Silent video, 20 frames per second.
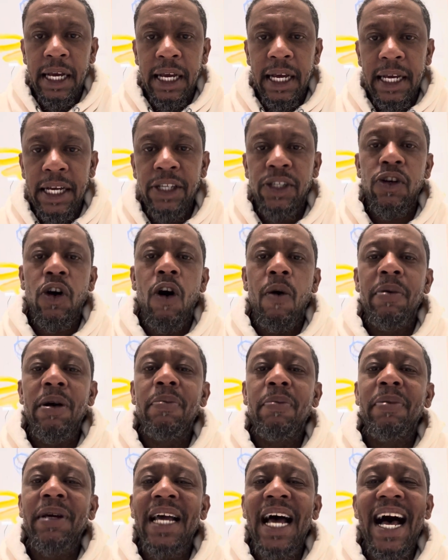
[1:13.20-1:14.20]
It's all
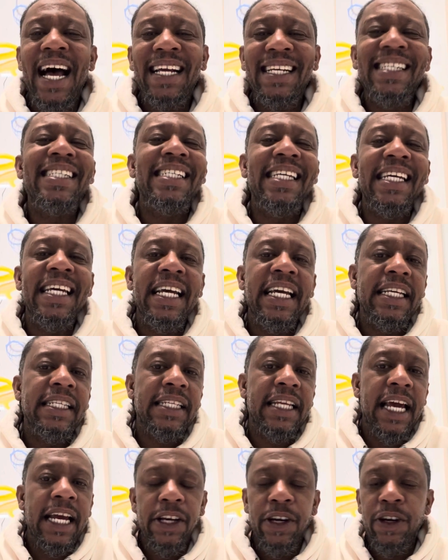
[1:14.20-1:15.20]
been behind the scenes.
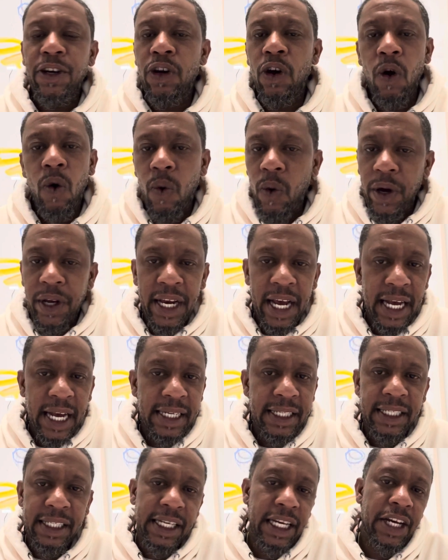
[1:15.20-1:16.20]
Like no one
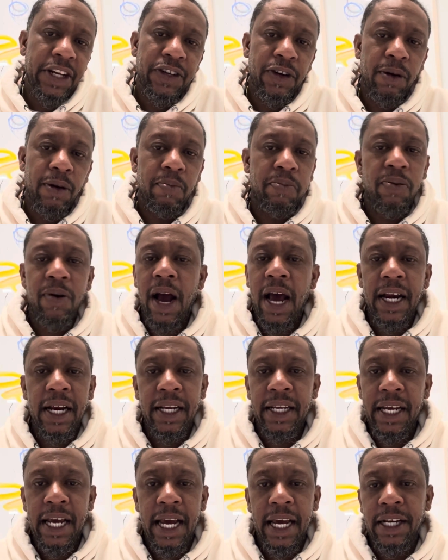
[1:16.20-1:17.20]
has seen your
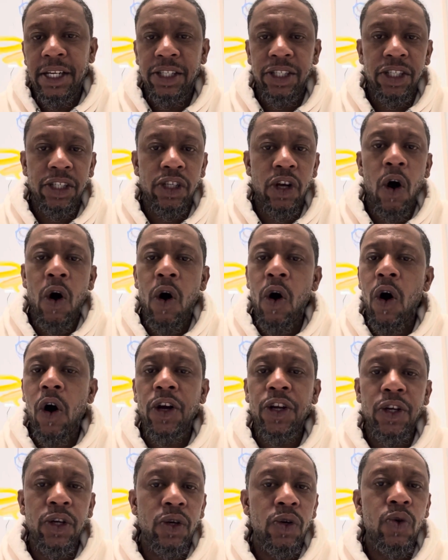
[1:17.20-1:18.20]
product yet. It's just all
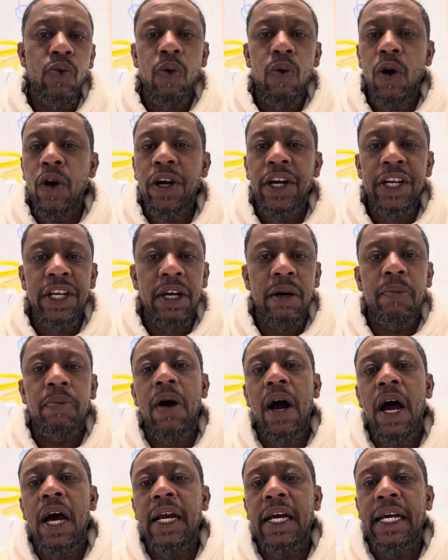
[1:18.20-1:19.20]
you working your
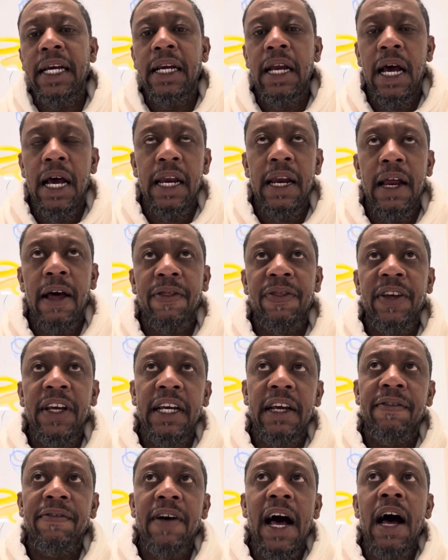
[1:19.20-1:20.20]
product. And I
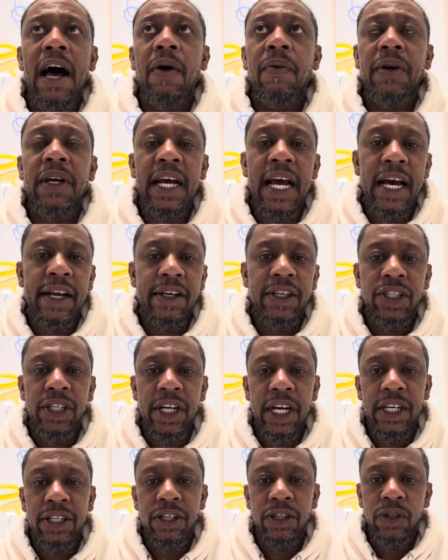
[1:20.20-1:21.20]
think if I would have had the
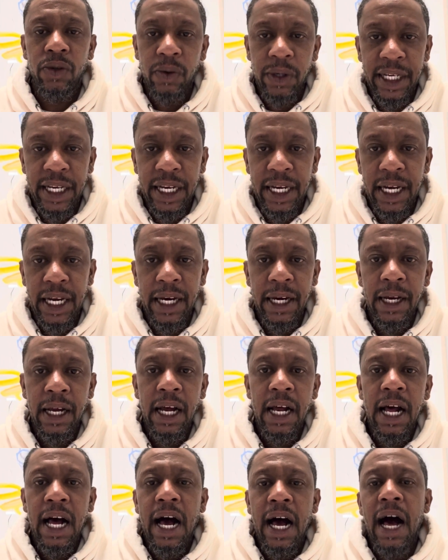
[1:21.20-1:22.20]
chance to do it again,
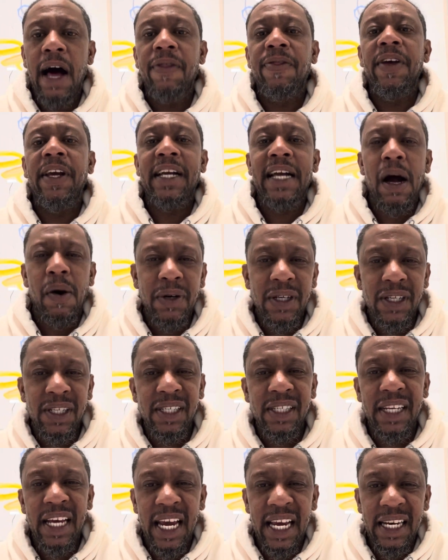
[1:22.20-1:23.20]
I think I would have
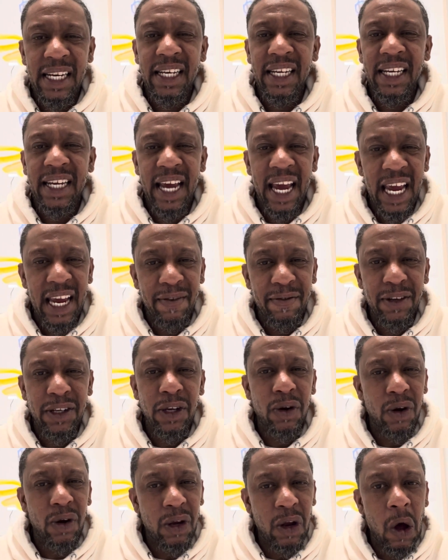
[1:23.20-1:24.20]
stayed in the cave a
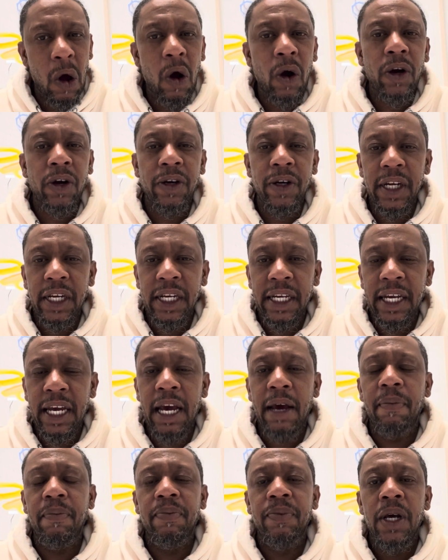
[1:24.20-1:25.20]
little longer and
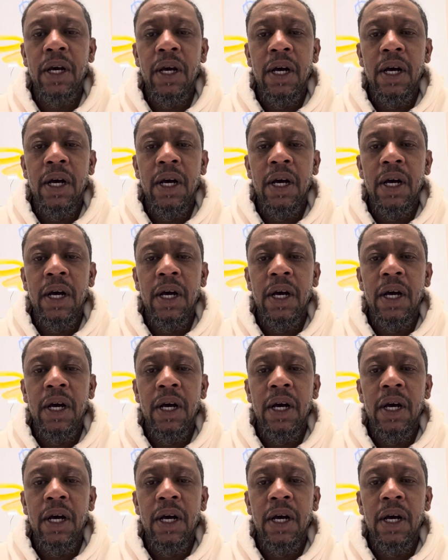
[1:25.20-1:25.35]
kept